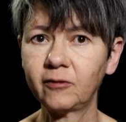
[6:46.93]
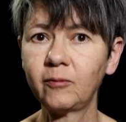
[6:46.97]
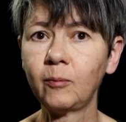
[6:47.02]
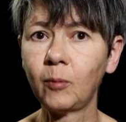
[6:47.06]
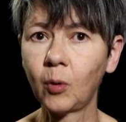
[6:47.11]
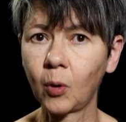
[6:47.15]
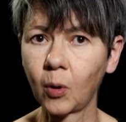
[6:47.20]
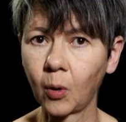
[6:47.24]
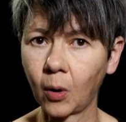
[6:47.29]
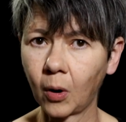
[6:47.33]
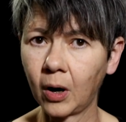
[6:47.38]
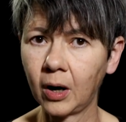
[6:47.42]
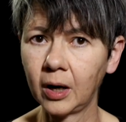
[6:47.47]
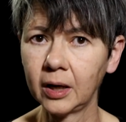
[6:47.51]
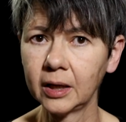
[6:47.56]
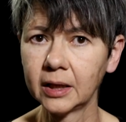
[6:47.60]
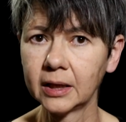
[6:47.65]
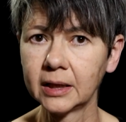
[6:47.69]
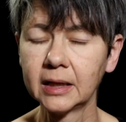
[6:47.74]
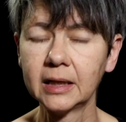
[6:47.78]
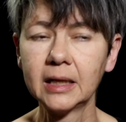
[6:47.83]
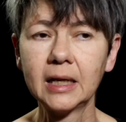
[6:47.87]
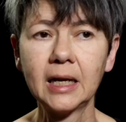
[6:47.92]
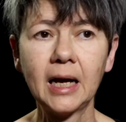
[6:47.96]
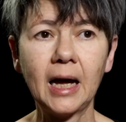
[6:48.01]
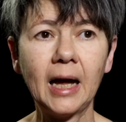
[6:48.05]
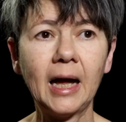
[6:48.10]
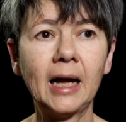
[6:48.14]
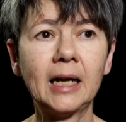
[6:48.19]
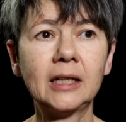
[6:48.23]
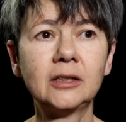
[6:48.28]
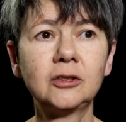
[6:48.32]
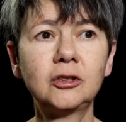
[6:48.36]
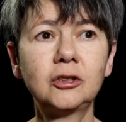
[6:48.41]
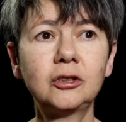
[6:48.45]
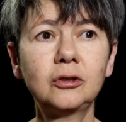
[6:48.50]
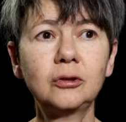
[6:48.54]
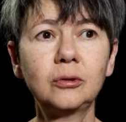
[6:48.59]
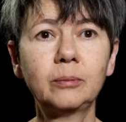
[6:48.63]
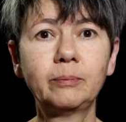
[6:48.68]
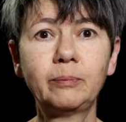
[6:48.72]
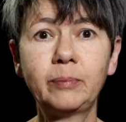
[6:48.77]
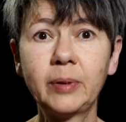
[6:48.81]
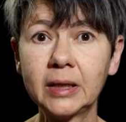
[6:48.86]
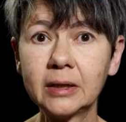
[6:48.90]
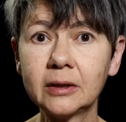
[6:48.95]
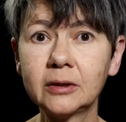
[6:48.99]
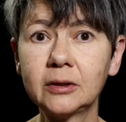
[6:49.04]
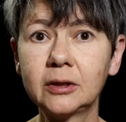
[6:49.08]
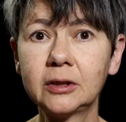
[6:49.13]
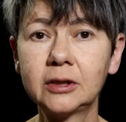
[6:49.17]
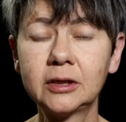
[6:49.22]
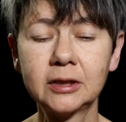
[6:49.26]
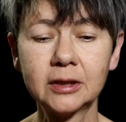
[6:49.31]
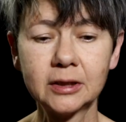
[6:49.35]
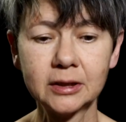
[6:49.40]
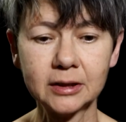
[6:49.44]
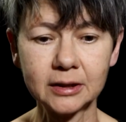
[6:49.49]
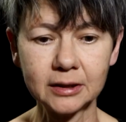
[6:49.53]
more and to build